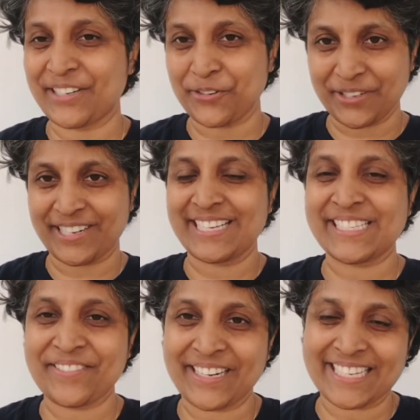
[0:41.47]
crazy
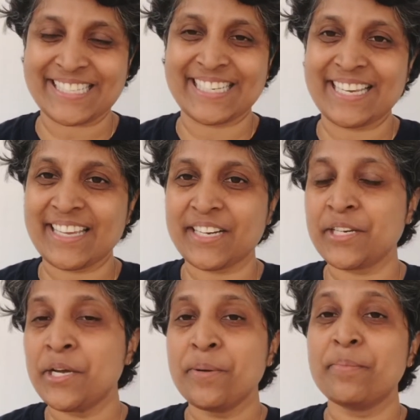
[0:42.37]
when I say that,
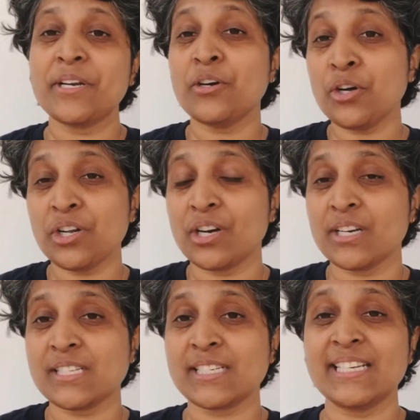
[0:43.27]
but in all
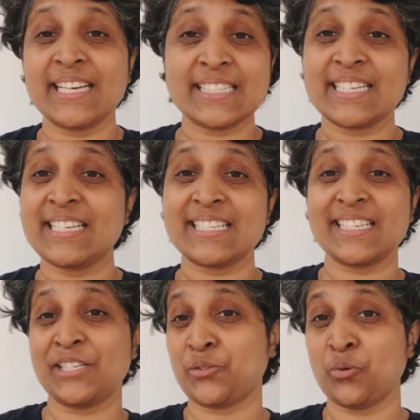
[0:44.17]
honesty, laziness
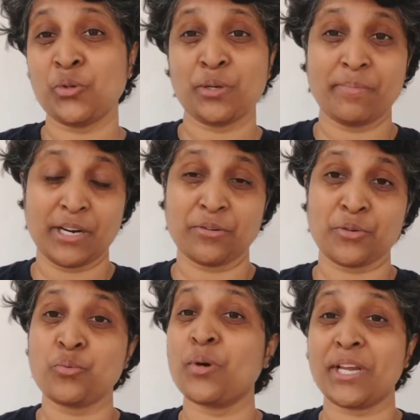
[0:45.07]
is all about
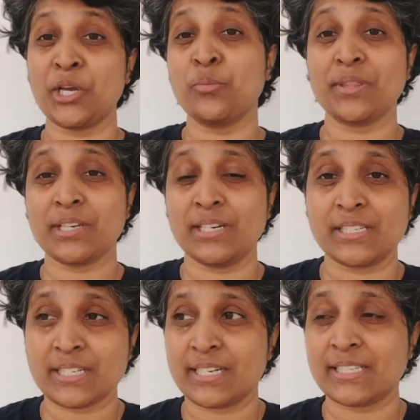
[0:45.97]
working with
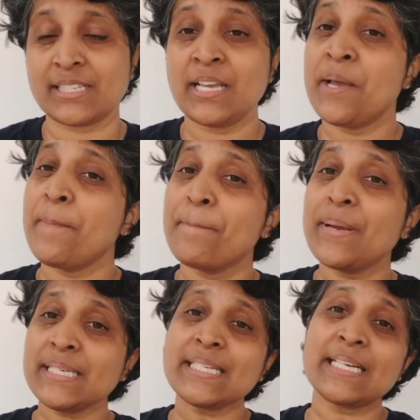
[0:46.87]
constraints.
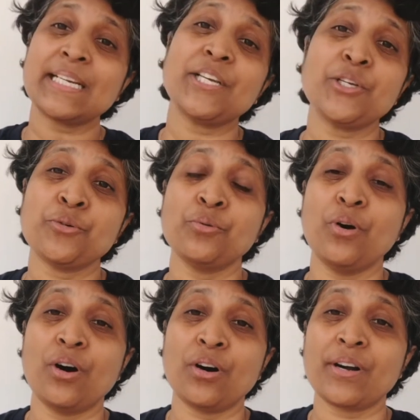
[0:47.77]
Basically, you
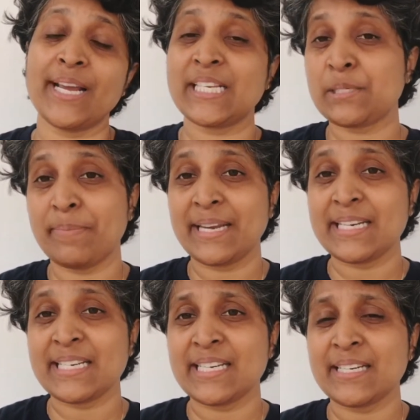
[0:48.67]
are
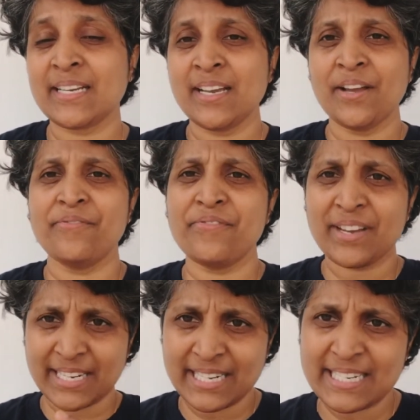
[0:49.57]
expending
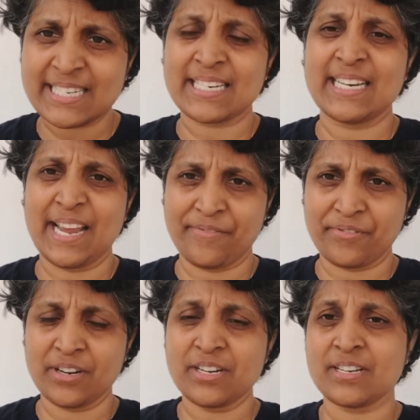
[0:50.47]
very little
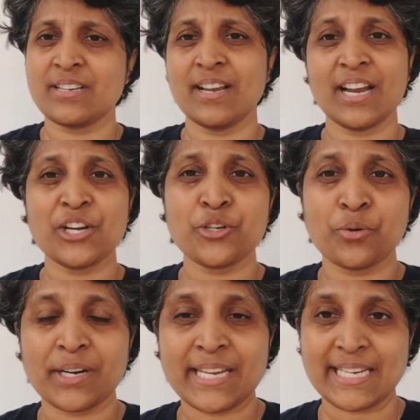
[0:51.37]
effort and you are
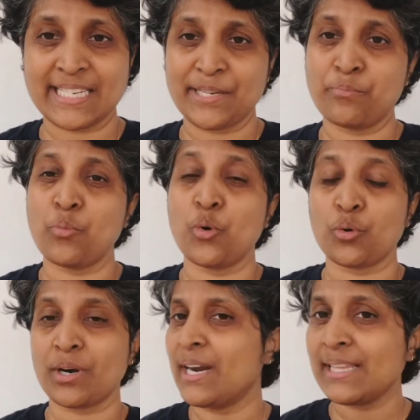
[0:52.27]
getting more,
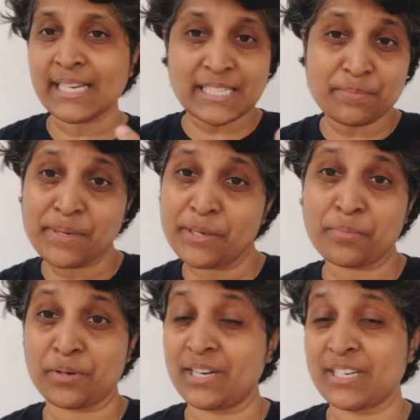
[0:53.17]
and that's being
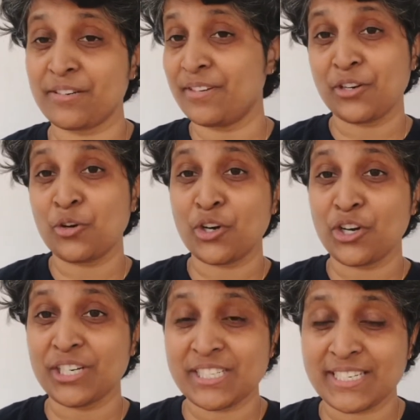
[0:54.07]
productive. In all
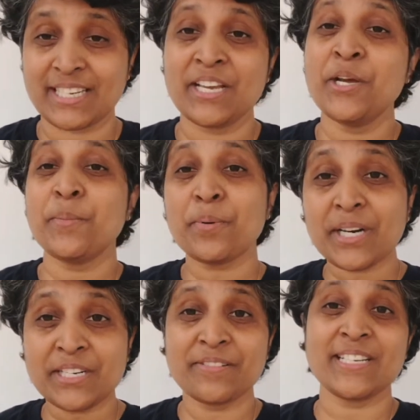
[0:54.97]
honesty,
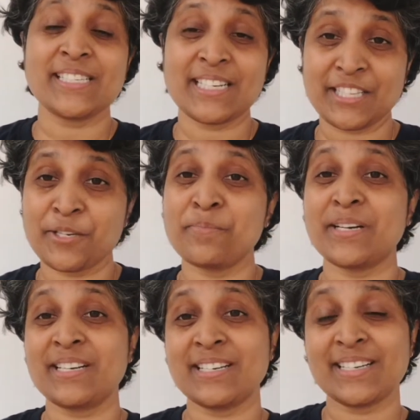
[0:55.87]
productivity is nothing
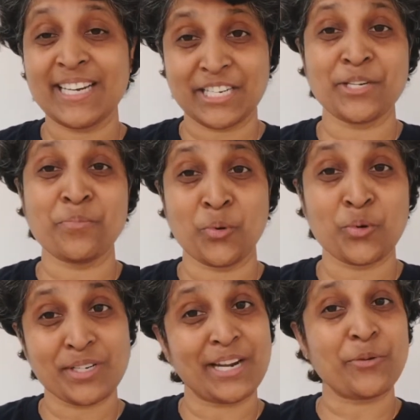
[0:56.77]
but getting more
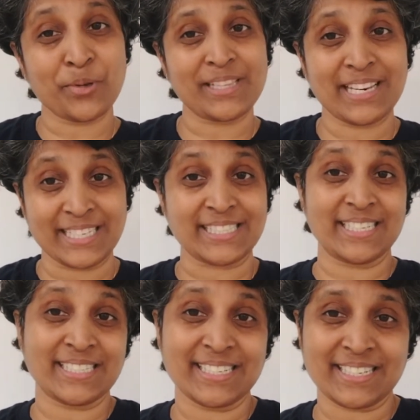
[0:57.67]
done with less,
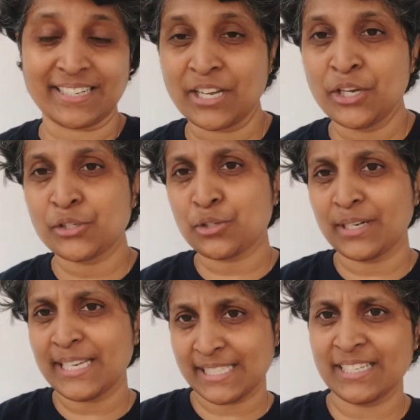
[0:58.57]
isn't it? So
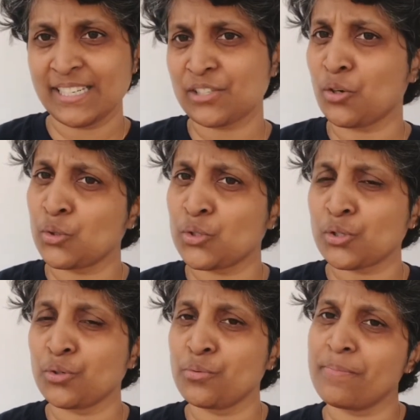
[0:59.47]
laziness
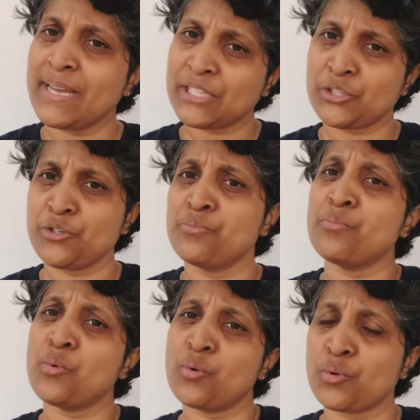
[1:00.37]
also makes you
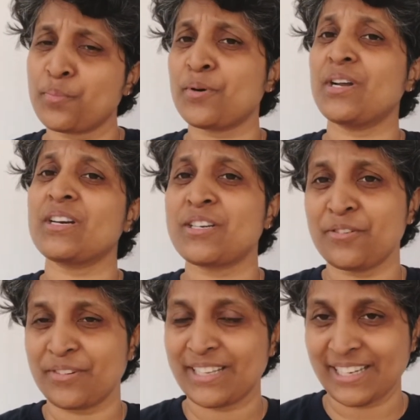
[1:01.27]
more productive
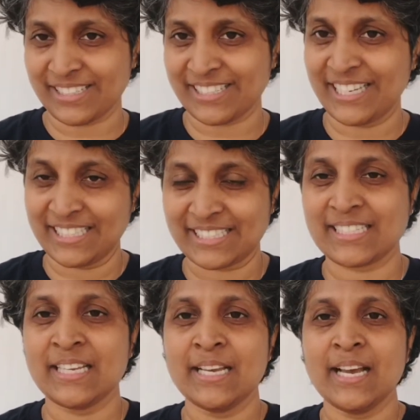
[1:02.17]
in that sense.
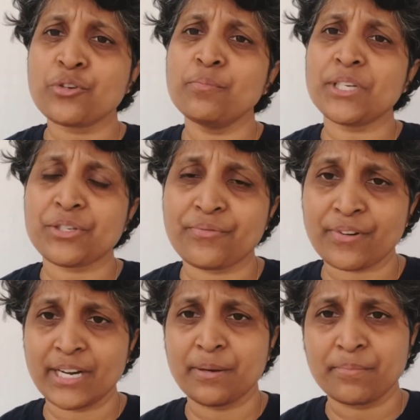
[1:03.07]
Too much
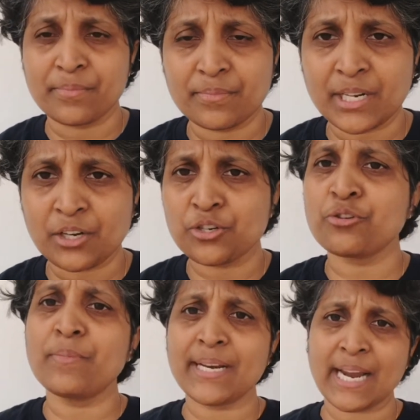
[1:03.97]
freedom, are too
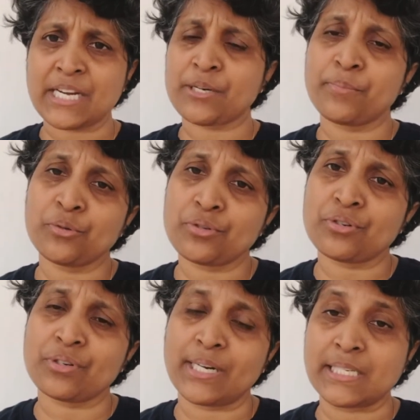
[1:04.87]
many attributes to
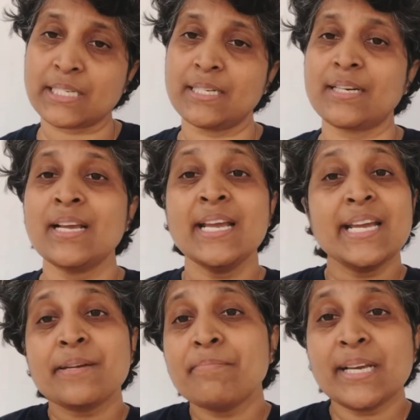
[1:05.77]
consider. It
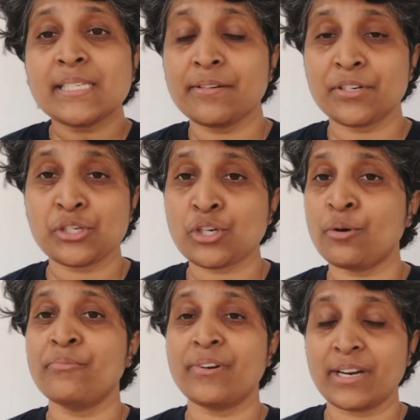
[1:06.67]
makes our job
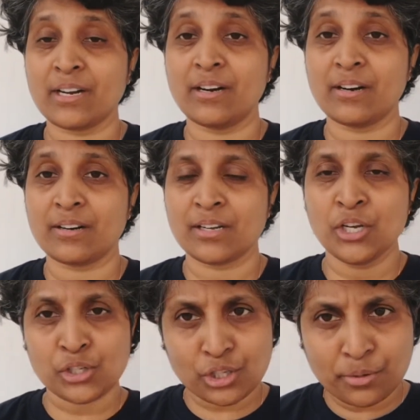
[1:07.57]
very hard.
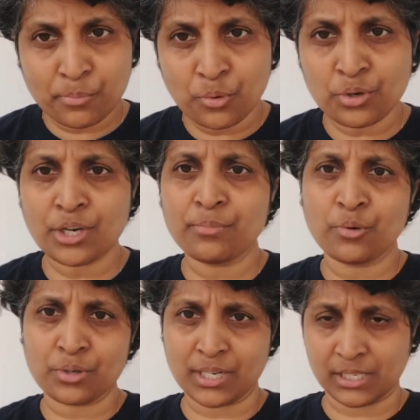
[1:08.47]
So the more and more
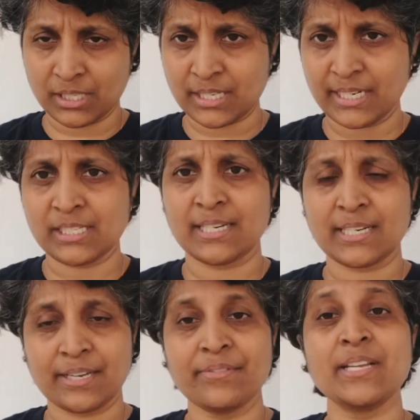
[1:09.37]
constraints are
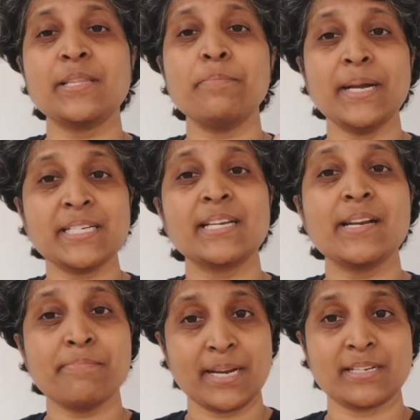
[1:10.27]
given, the better and
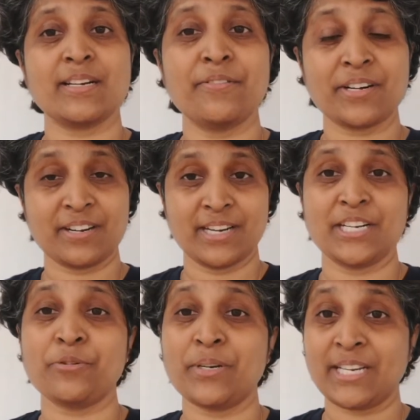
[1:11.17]
better our
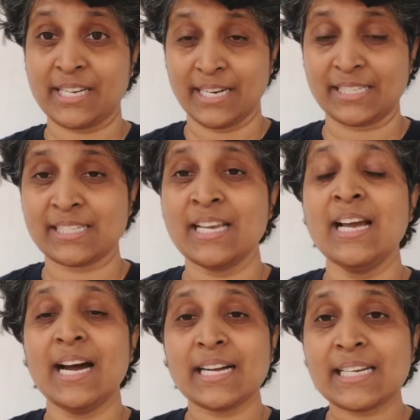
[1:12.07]
creativity gets.
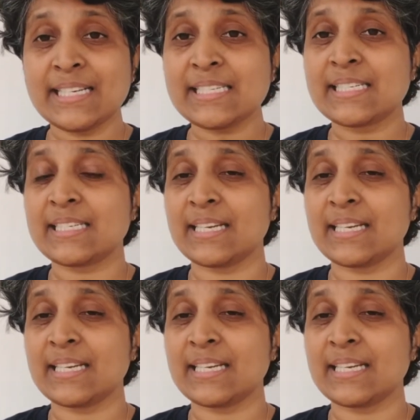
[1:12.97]
At least